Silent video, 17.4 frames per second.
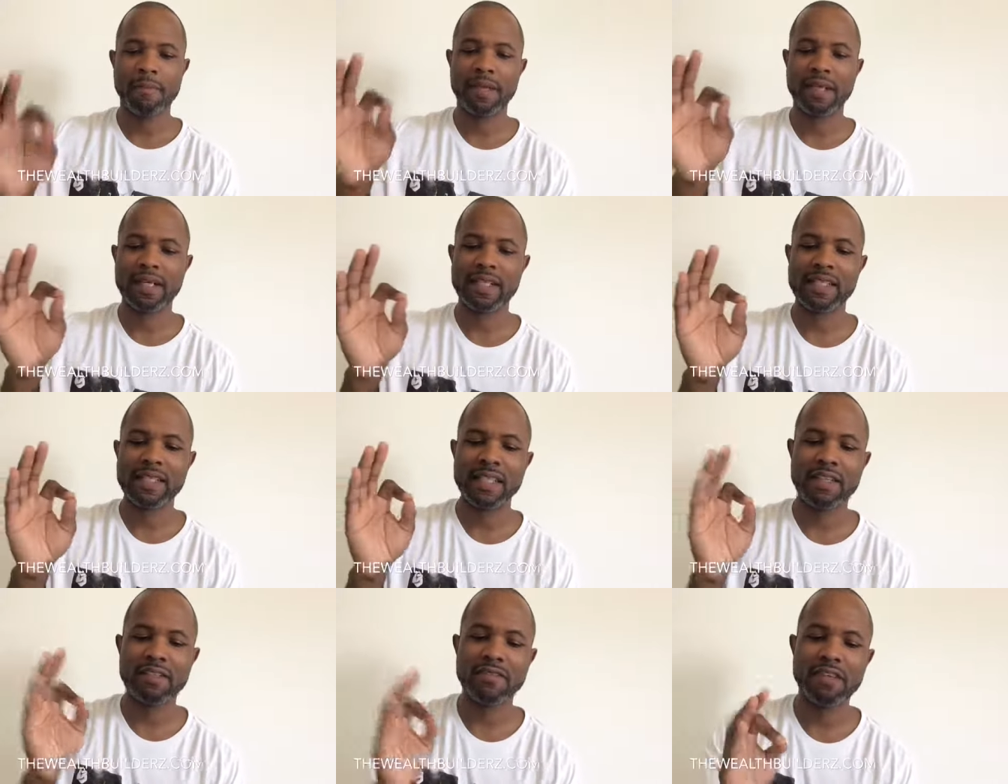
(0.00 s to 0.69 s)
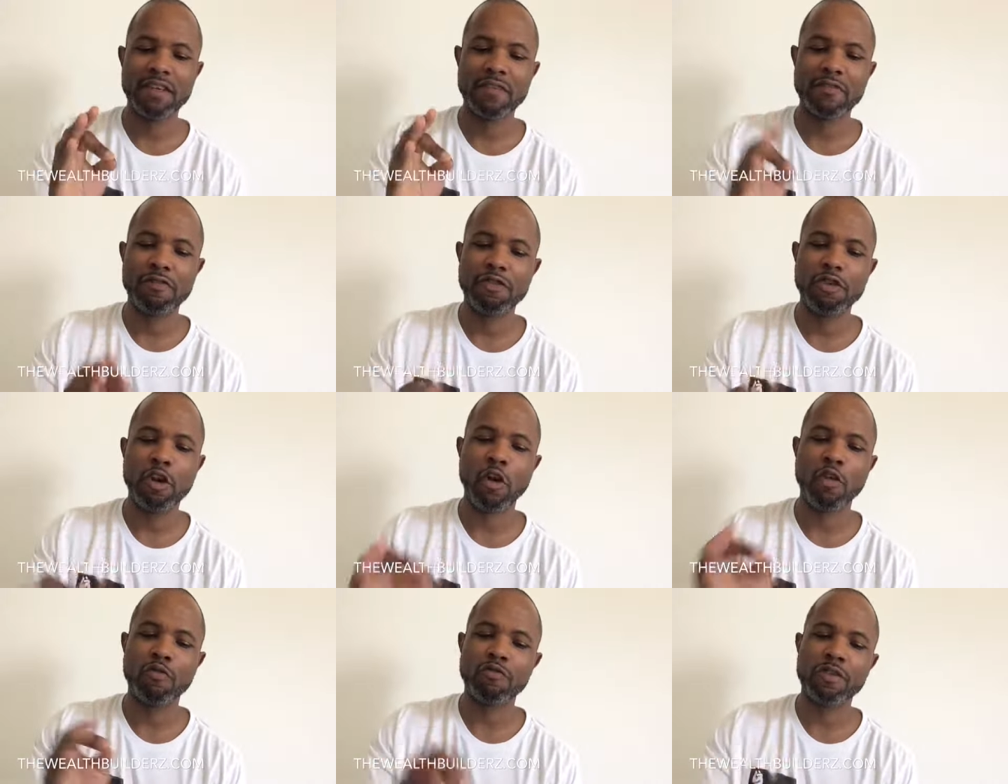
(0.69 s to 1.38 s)
Because even if you
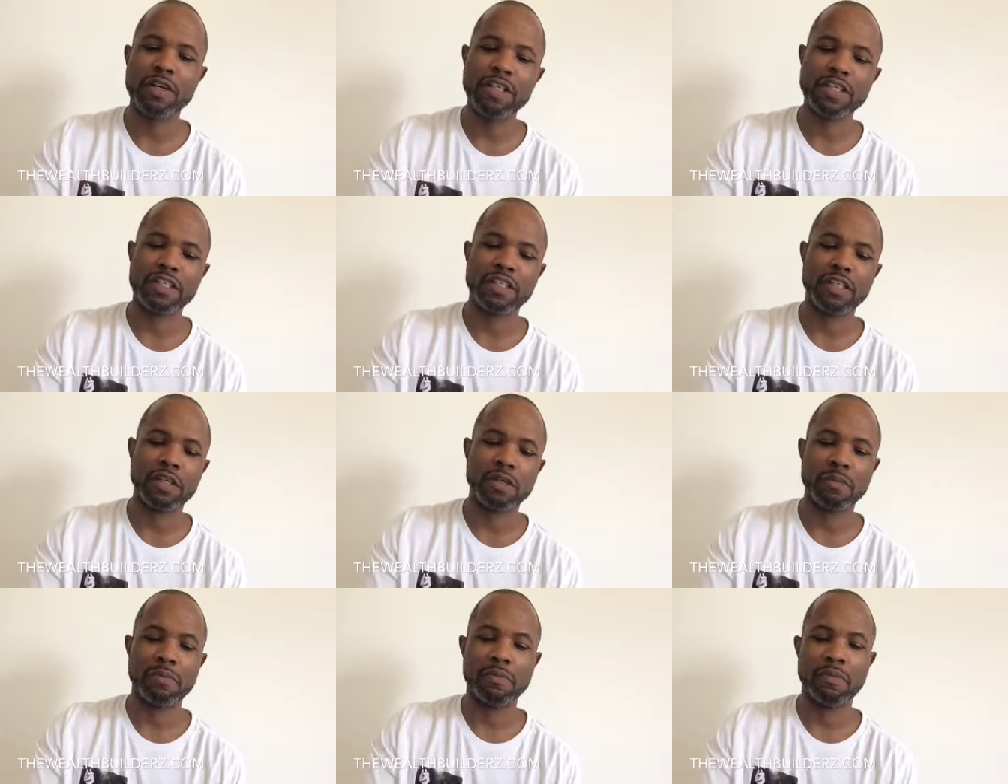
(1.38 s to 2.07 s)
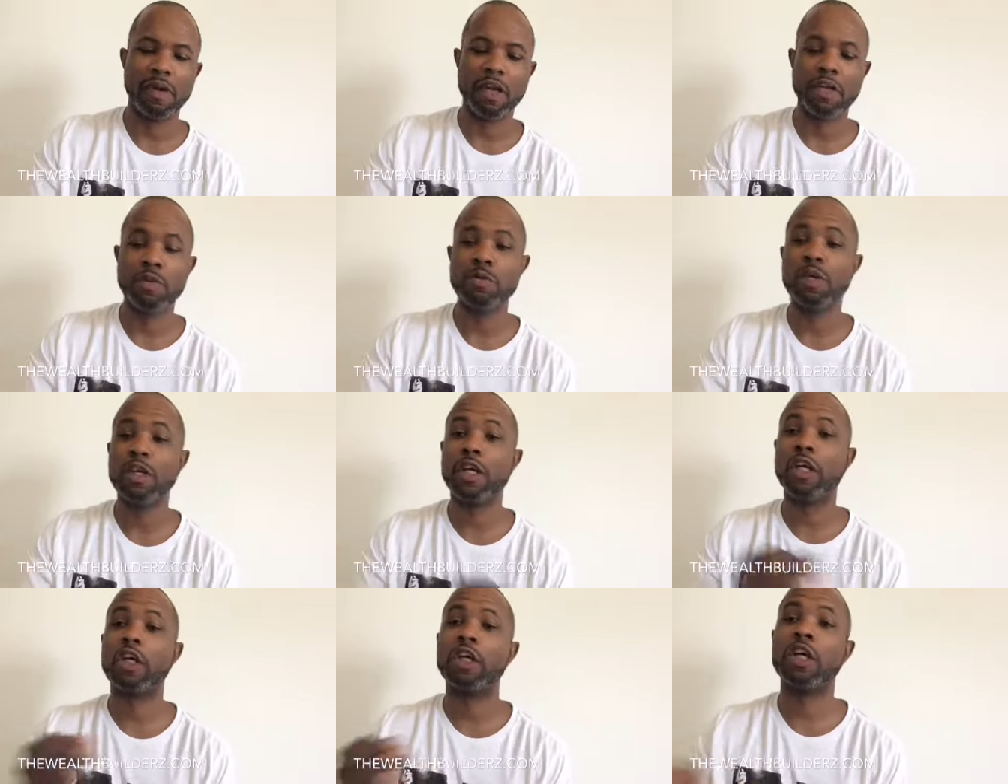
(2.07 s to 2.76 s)
don't reach them and you
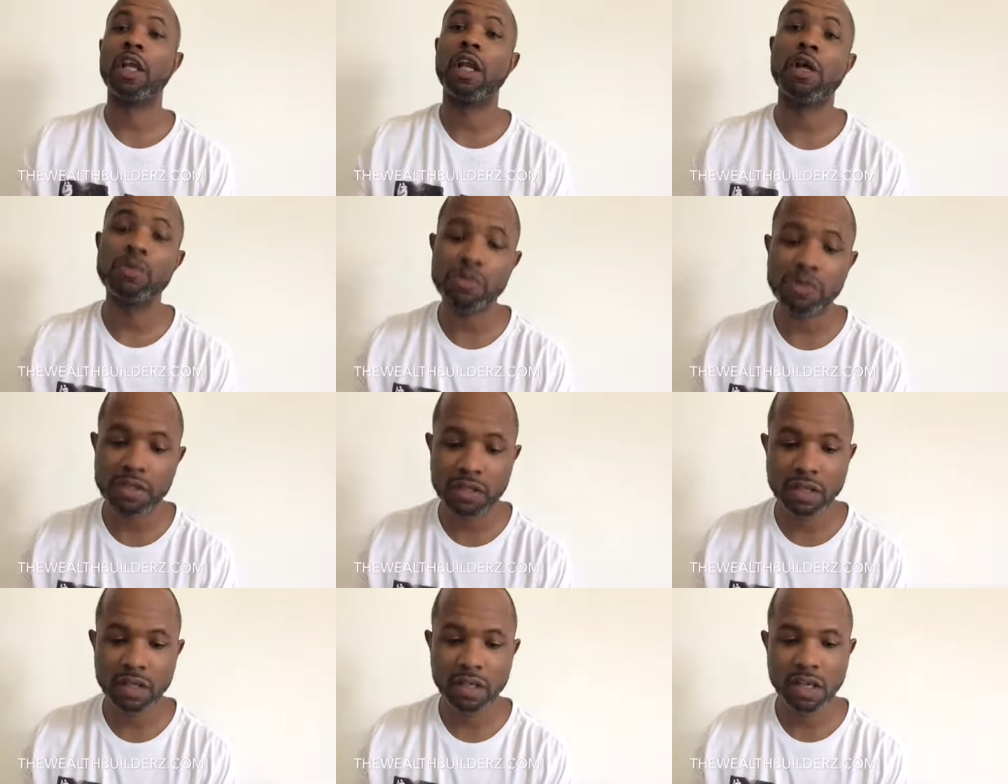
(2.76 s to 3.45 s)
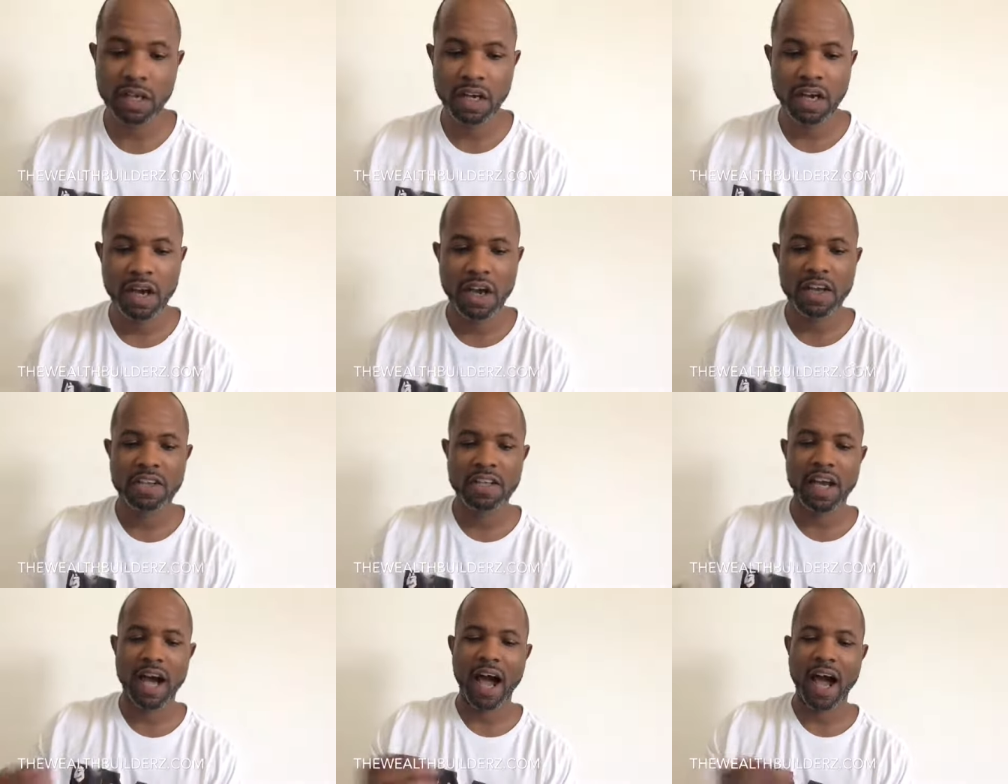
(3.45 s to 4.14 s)
get close,
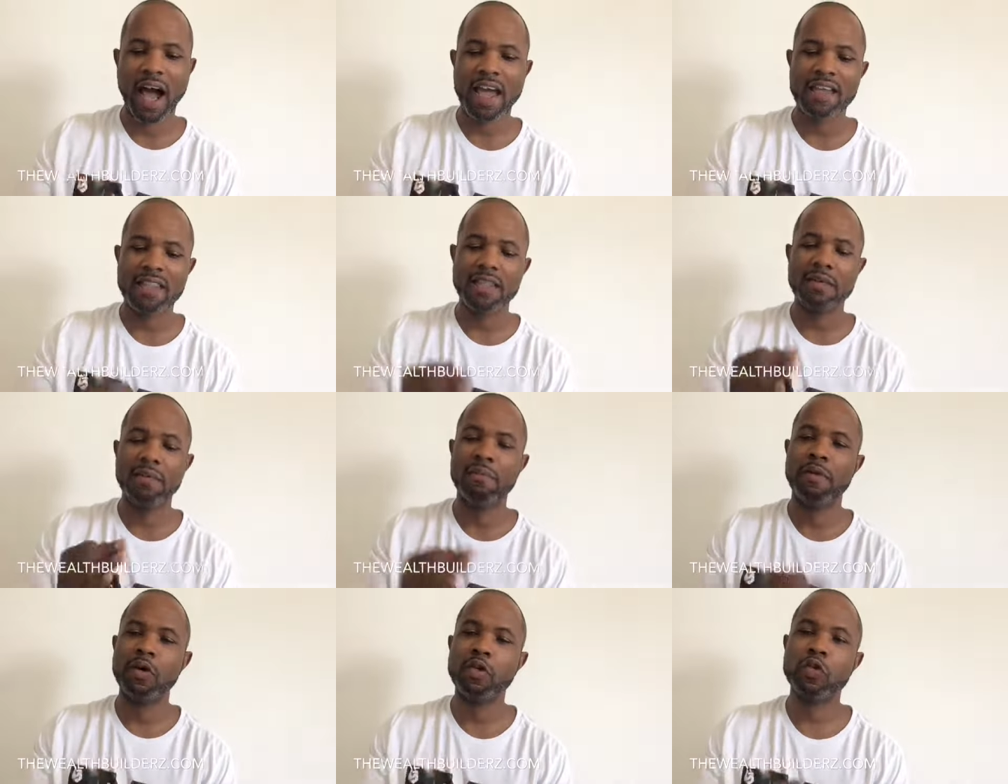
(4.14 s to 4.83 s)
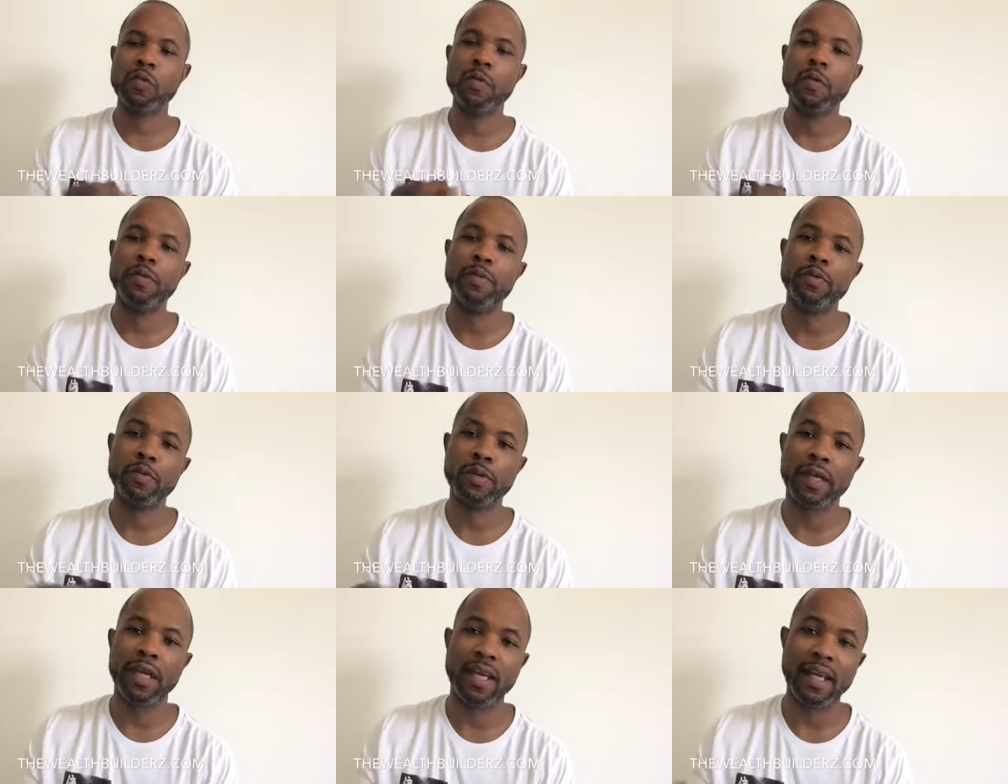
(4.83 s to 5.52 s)
you're higher than most
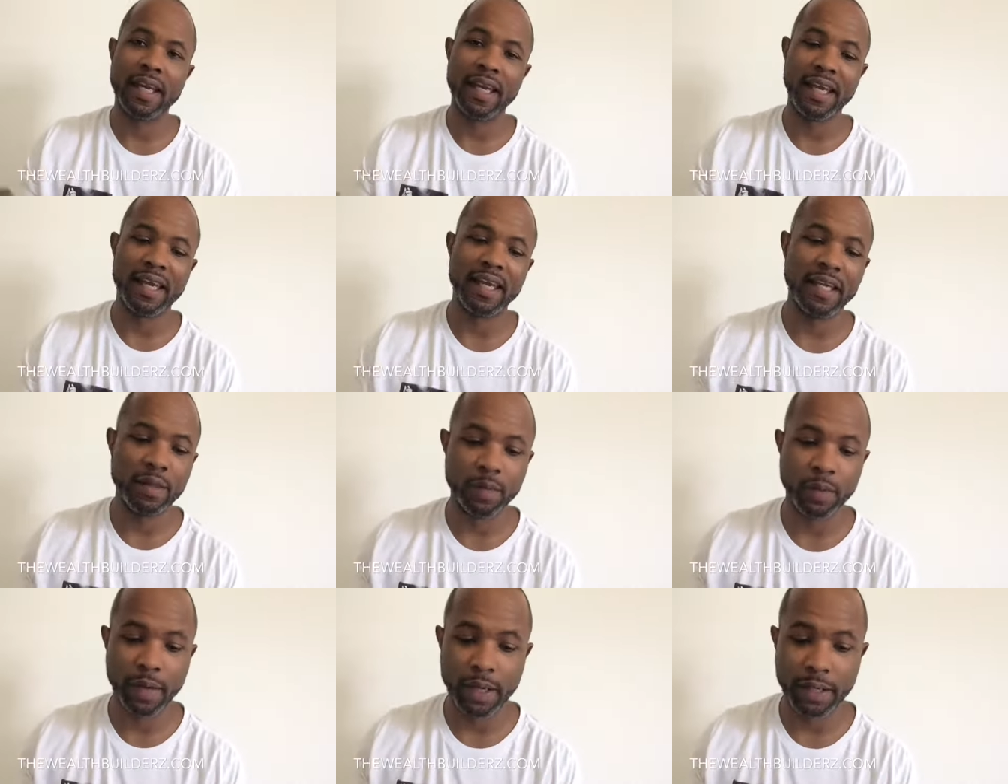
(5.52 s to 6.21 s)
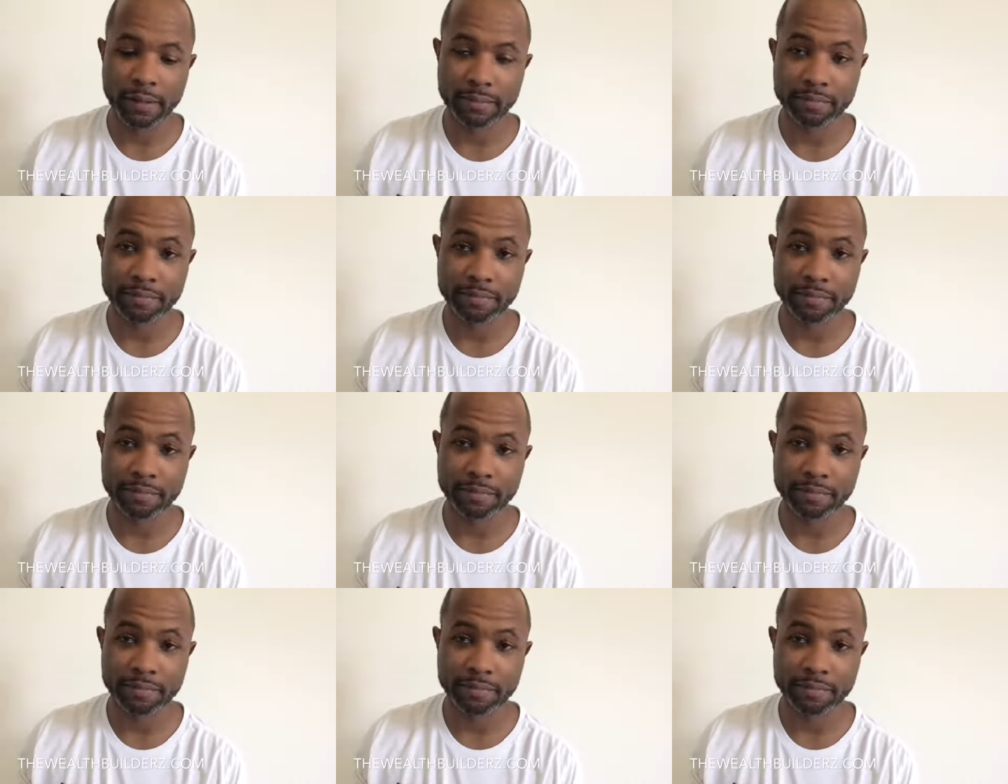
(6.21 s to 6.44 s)
people get anyway.